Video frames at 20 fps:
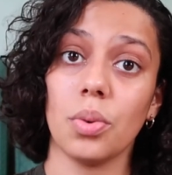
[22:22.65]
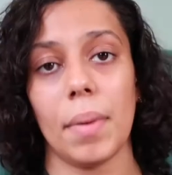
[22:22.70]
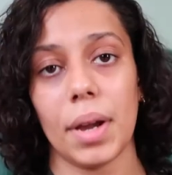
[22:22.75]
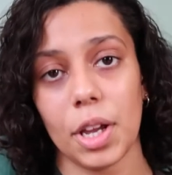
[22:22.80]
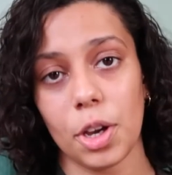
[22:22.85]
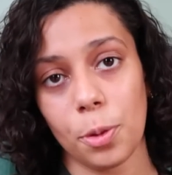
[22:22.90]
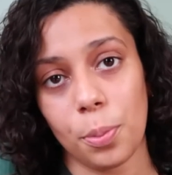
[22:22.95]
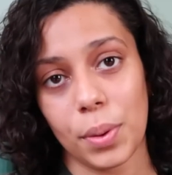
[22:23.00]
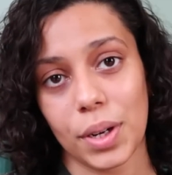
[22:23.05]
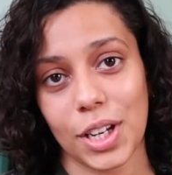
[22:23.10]

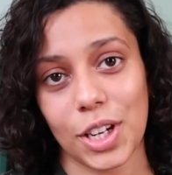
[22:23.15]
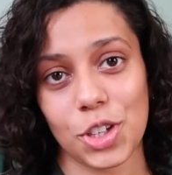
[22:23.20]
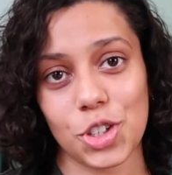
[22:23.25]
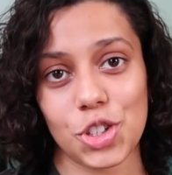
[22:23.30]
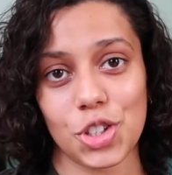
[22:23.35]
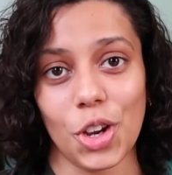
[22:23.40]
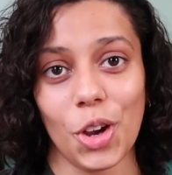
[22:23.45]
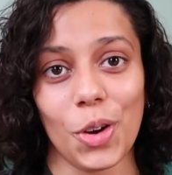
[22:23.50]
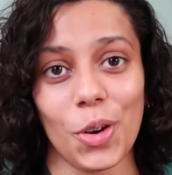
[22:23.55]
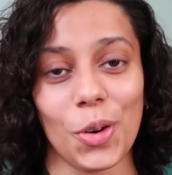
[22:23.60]
My opening
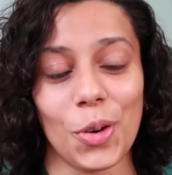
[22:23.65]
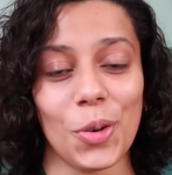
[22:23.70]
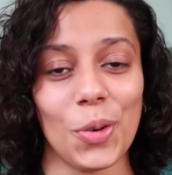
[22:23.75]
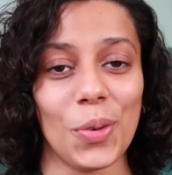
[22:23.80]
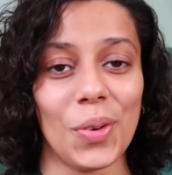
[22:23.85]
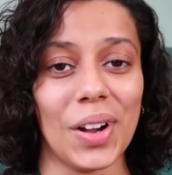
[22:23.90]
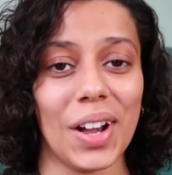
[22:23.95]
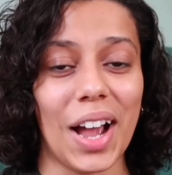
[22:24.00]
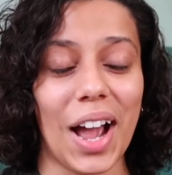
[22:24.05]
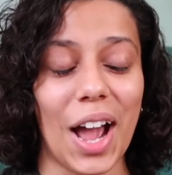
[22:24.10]

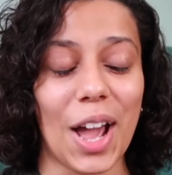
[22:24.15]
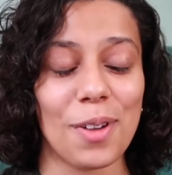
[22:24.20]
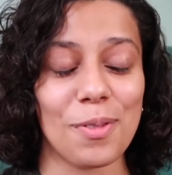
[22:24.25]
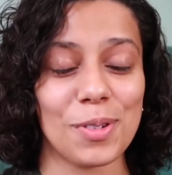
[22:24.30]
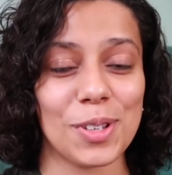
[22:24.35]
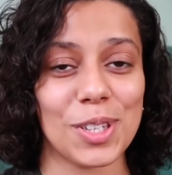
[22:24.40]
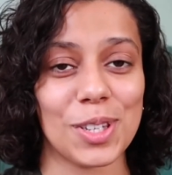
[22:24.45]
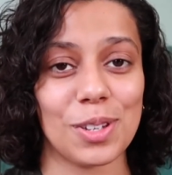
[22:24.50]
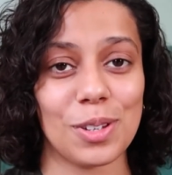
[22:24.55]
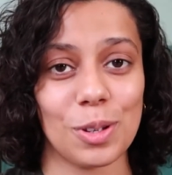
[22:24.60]
show, I
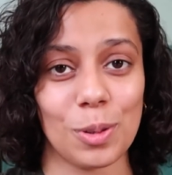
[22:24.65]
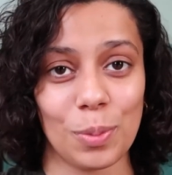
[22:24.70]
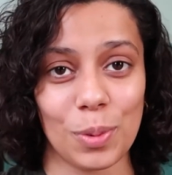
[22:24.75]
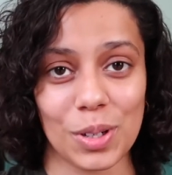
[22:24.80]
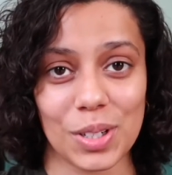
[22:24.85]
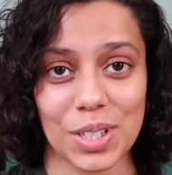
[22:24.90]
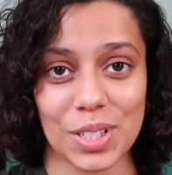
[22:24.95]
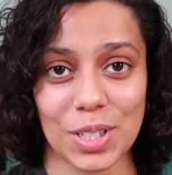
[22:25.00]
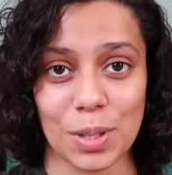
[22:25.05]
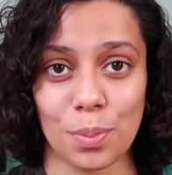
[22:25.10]
was
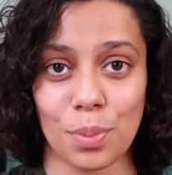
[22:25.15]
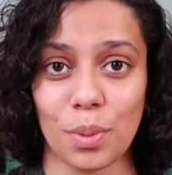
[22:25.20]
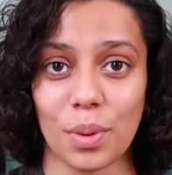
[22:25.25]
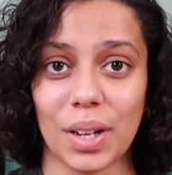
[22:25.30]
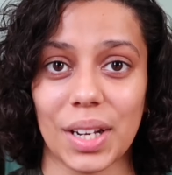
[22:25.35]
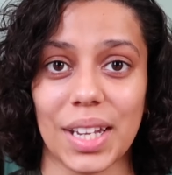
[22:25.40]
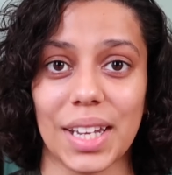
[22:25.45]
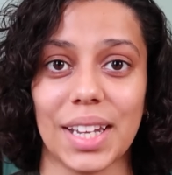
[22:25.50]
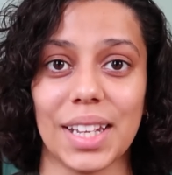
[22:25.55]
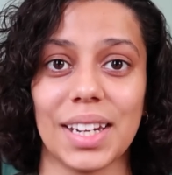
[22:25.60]
super
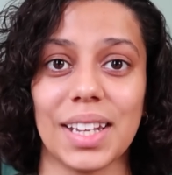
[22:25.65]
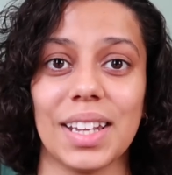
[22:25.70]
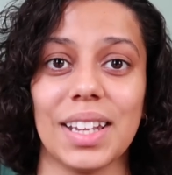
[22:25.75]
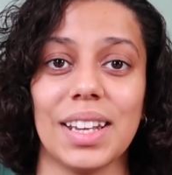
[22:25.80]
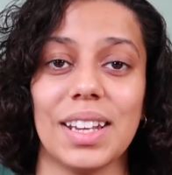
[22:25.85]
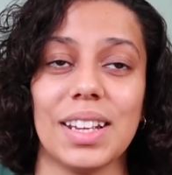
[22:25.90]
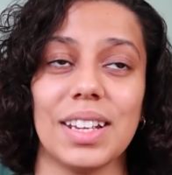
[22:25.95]
disappointed.